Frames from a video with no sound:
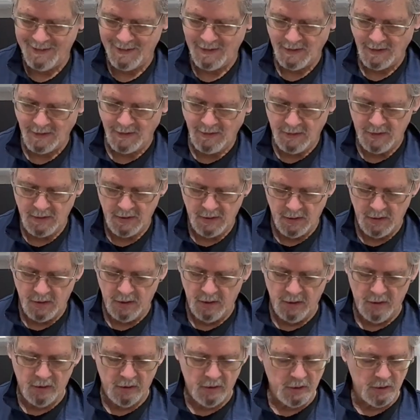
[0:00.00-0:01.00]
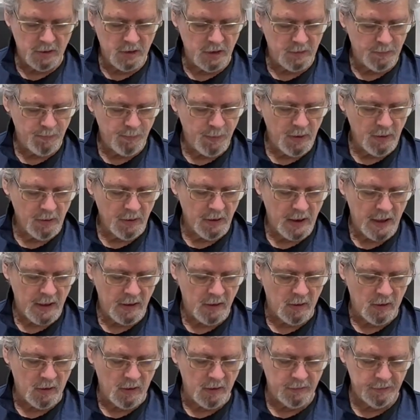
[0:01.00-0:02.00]
you can just peel that
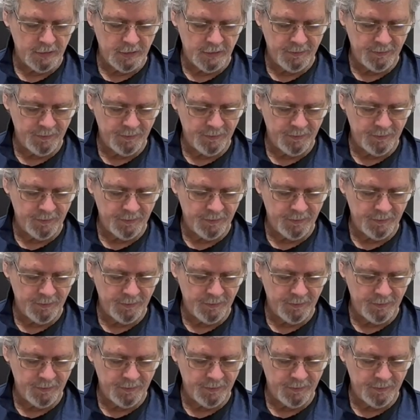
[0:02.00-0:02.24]
off.